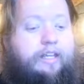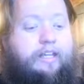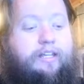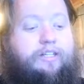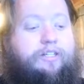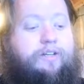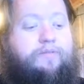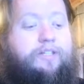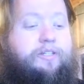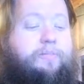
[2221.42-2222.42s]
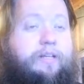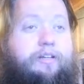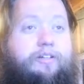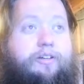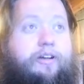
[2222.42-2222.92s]
serves at the
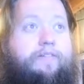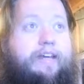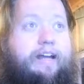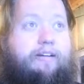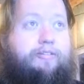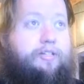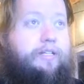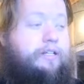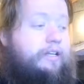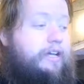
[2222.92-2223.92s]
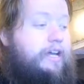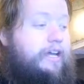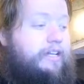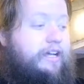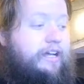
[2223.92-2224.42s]
pleasure of the house.
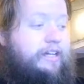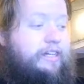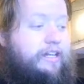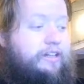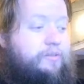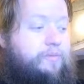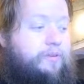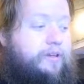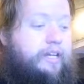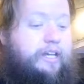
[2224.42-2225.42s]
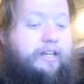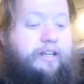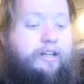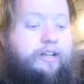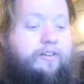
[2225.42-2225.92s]
And I like the wording
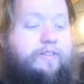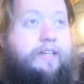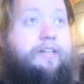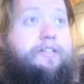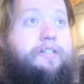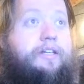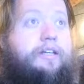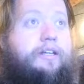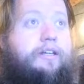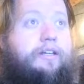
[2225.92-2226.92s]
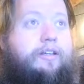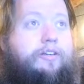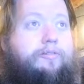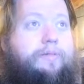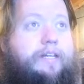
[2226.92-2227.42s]
of this
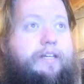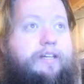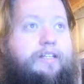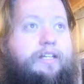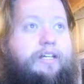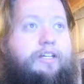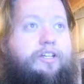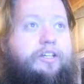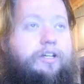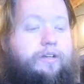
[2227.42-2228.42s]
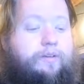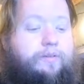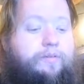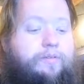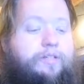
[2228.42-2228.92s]
because it
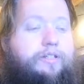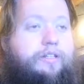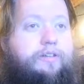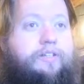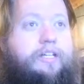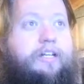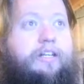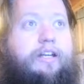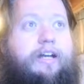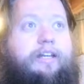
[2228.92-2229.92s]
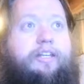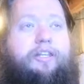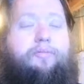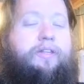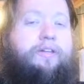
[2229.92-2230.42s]
shows, you see it a lot in the
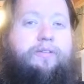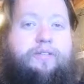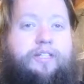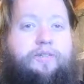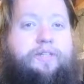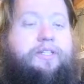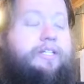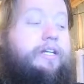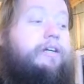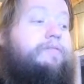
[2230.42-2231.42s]
political TV stuff.